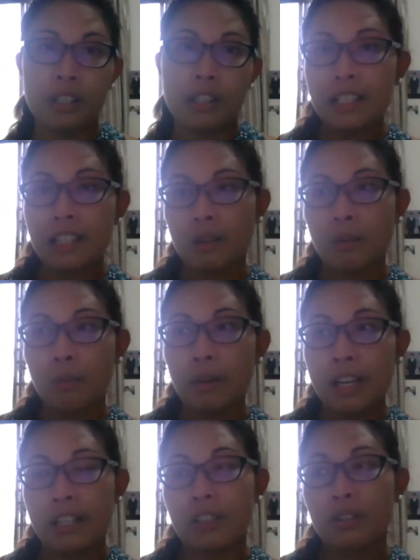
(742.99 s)
My son
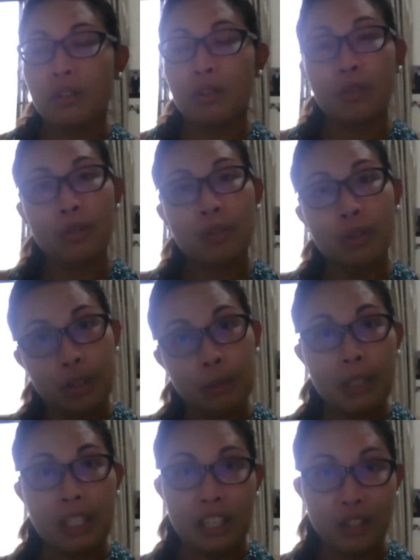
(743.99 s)
went to
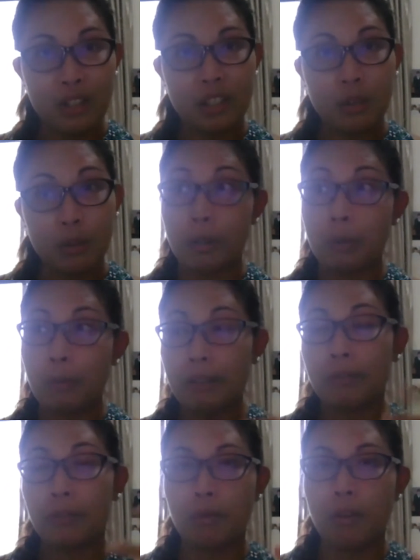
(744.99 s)
the beach, we
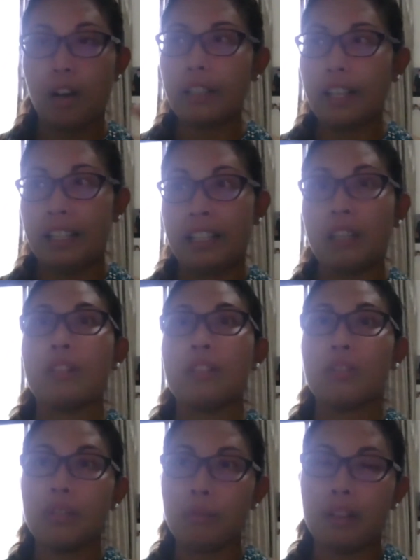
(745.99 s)
went for a walk, and he
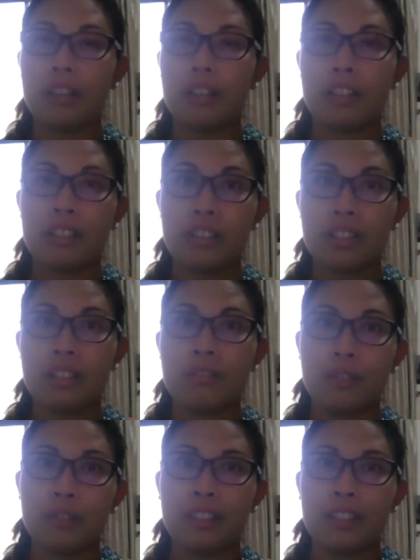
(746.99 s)
went to the waters just
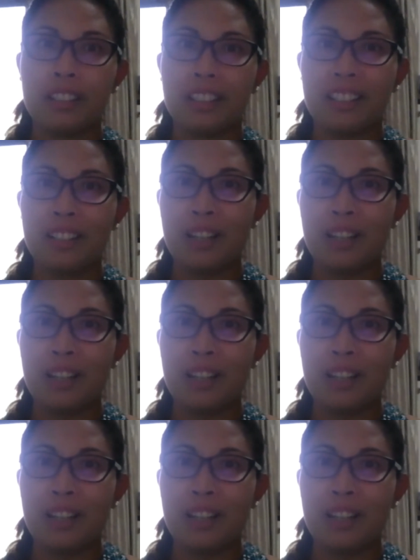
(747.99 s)
for,